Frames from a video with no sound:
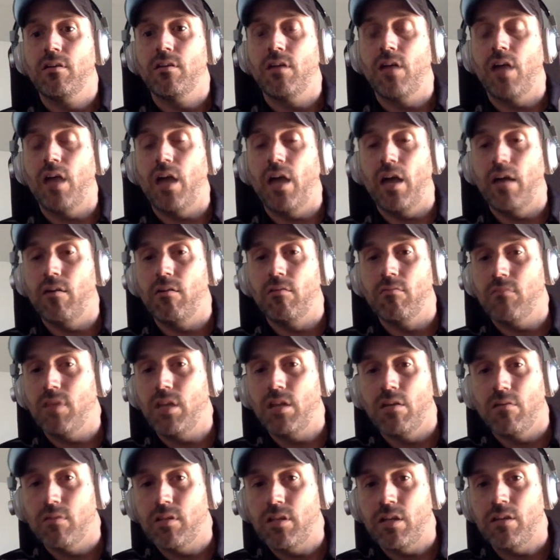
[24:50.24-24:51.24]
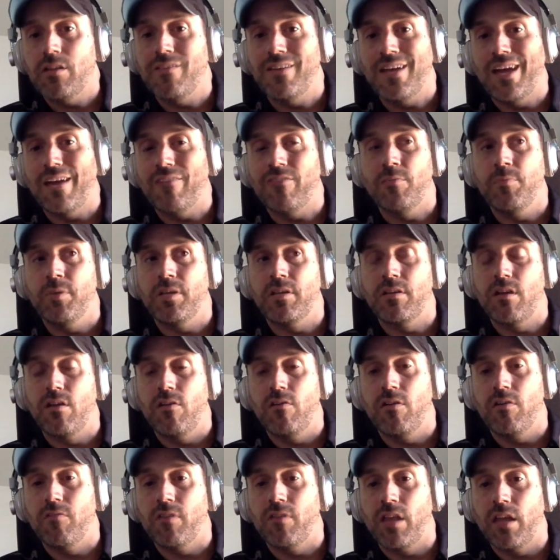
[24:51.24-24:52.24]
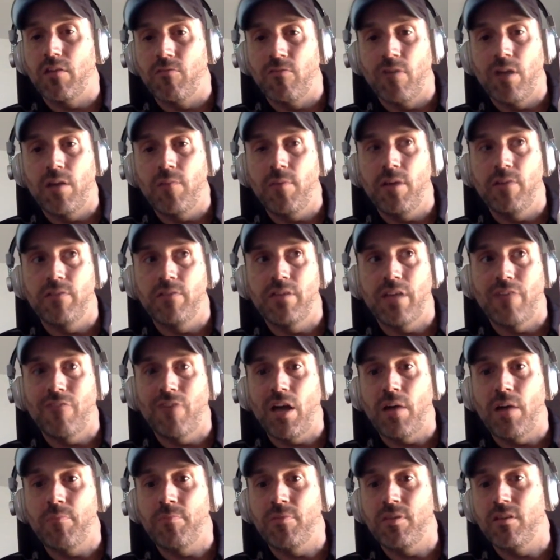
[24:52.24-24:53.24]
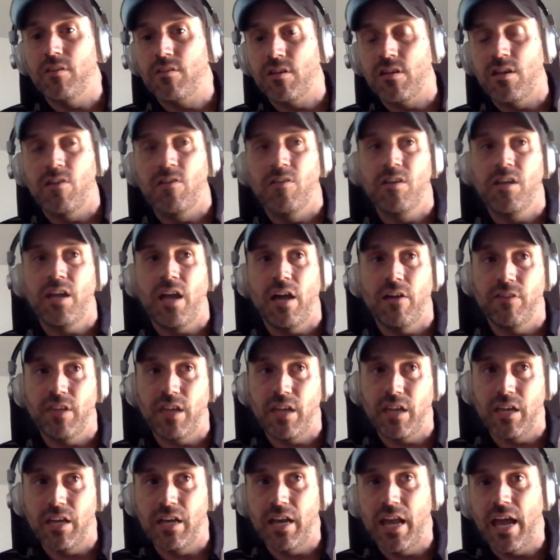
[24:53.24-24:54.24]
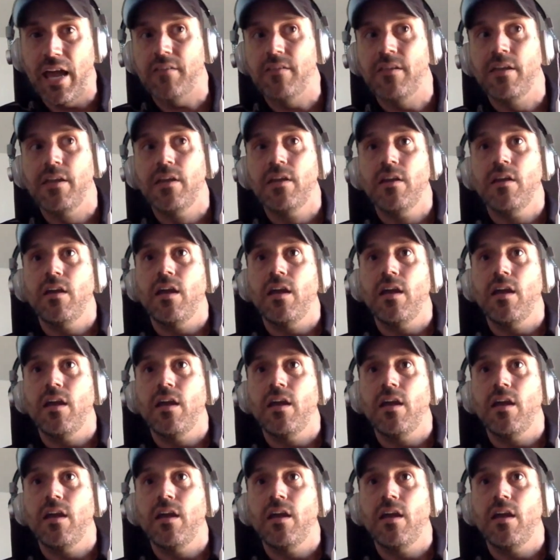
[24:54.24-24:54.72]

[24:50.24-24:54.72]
I don't, you know, it doesn't even have to be security related, right? About DevOps and security, how they connect.